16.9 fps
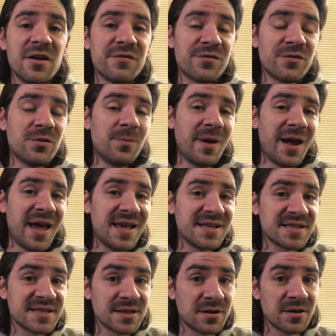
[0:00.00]
from a
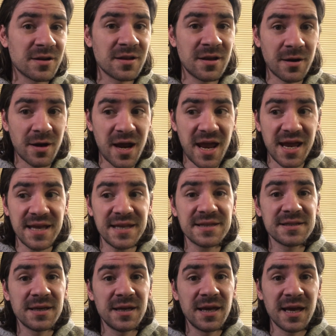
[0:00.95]
third
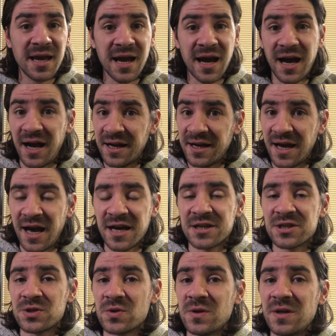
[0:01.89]
grade can
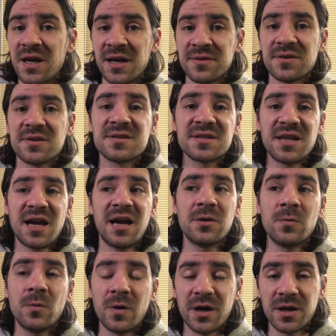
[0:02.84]
actually
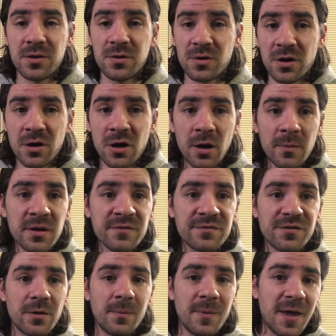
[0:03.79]
understand where you're coming
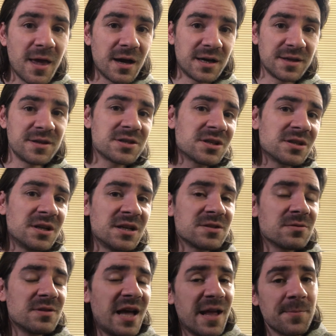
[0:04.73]
from. Additionally
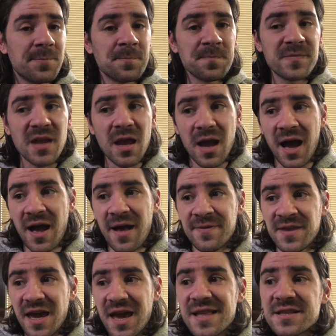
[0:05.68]
to that,
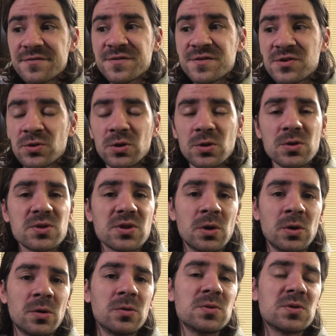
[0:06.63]
the Eight of Swords
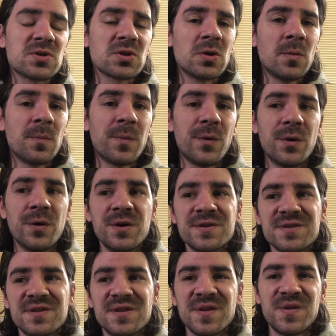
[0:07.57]
also
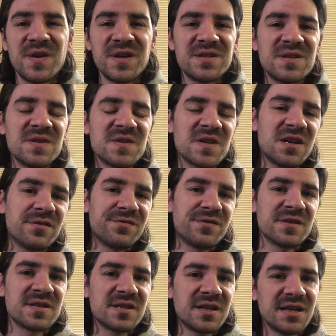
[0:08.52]
points that this is a
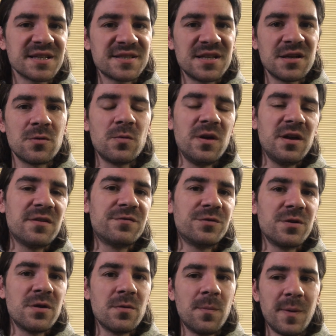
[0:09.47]
fantastic week
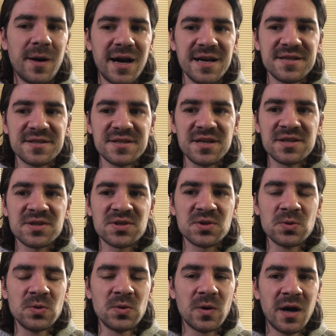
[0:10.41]
for you, Pisces,
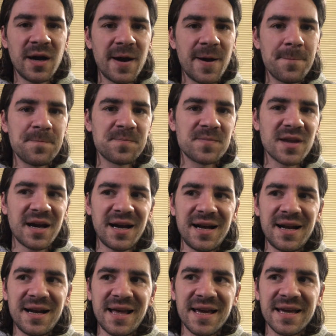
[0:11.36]
to
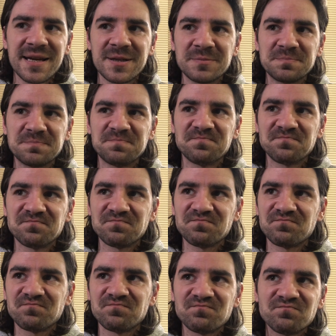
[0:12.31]
kind of like
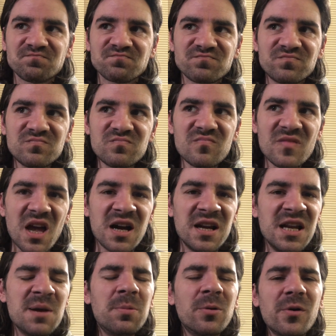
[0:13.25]

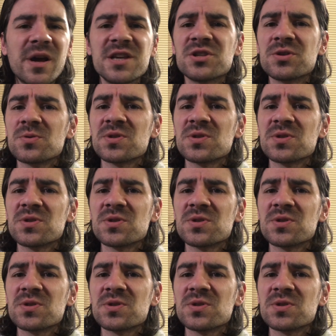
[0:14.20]
liberate